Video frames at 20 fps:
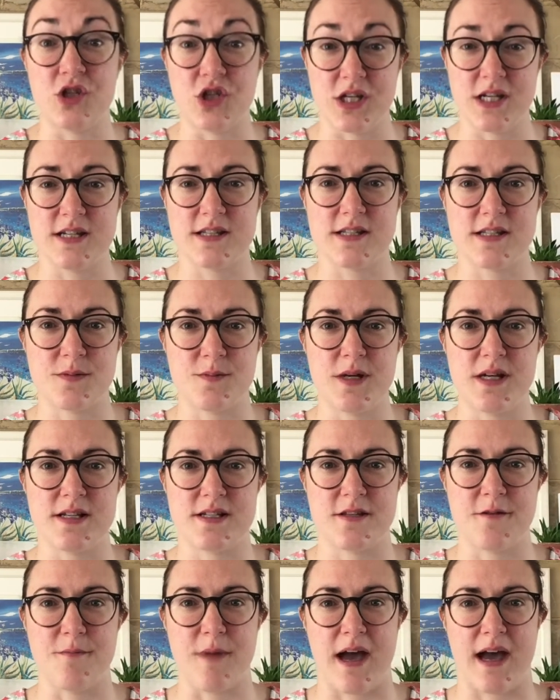Jesus
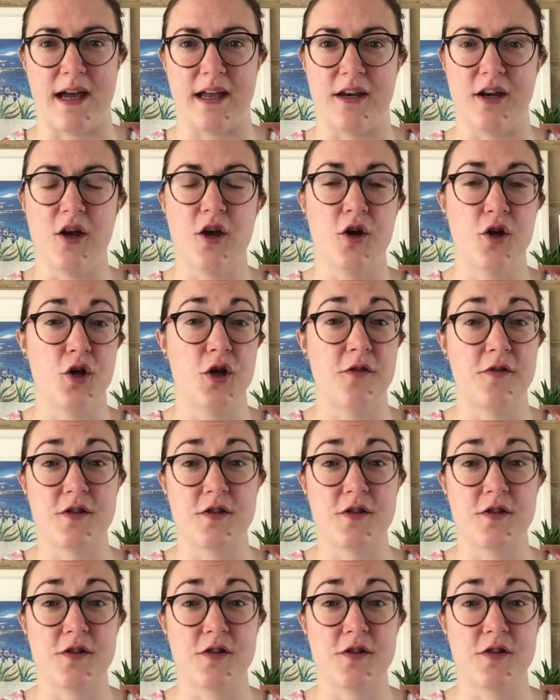meets a man who